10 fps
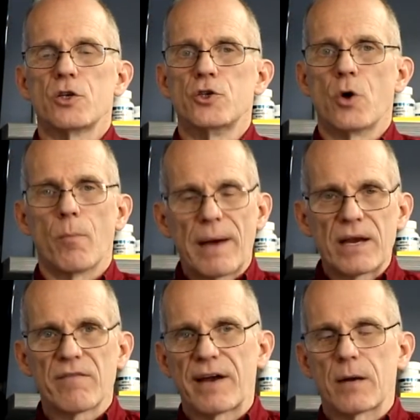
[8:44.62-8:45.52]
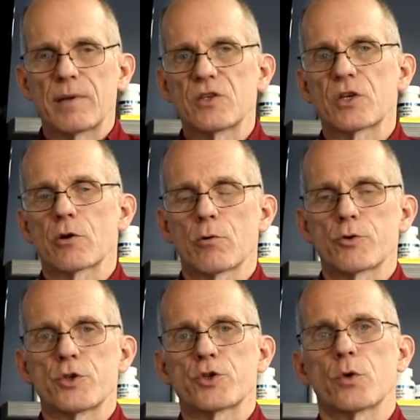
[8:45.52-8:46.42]
Don't buy your vitamins at a
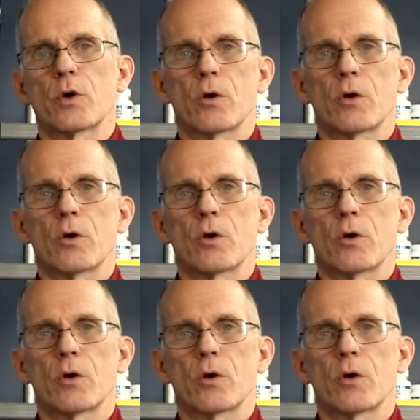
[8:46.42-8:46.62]
grocery store.